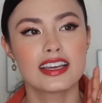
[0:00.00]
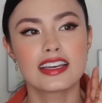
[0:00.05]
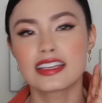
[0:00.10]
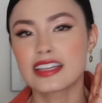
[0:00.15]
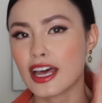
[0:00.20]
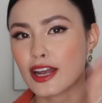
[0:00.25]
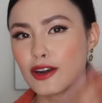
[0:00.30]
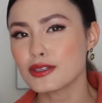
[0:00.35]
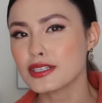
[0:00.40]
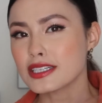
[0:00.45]

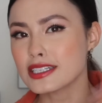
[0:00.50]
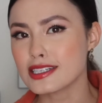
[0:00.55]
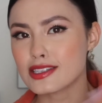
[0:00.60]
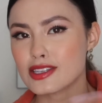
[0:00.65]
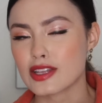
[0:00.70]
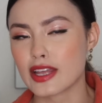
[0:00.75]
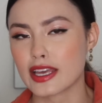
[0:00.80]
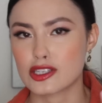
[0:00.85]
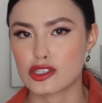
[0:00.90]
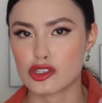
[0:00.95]
not only does it
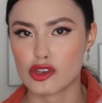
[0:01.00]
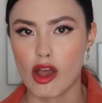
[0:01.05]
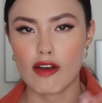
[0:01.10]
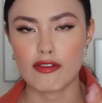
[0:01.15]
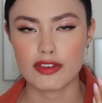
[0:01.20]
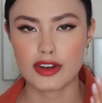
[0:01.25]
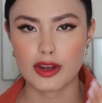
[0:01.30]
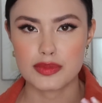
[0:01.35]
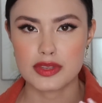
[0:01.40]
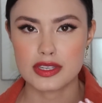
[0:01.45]
like
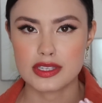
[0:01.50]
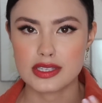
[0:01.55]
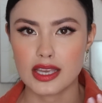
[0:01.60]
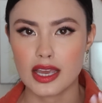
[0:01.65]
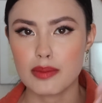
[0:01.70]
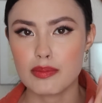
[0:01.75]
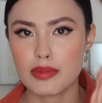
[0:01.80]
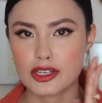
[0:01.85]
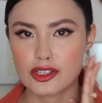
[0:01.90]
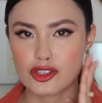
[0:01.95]
soften up the
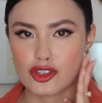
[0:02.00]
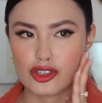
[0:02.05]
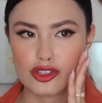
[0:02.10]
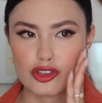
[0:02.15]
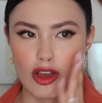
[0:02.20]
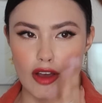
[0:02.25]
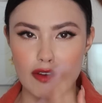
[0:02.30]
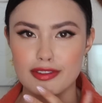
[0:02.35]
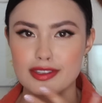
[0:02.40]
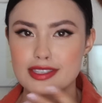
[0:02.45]
skin, but it just
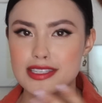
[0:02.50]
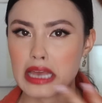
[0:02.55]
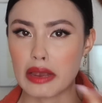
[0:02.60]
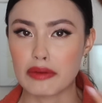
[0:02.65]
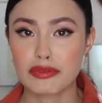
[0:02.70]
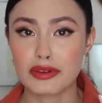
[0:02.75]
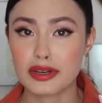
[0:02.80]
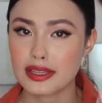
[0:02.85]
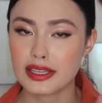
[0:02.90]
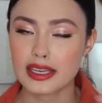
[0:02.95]
softens
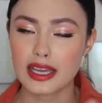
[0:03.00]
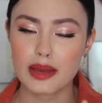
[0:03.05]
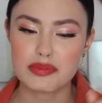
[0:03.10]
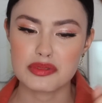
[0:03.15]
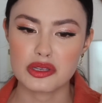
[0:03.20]
everything up.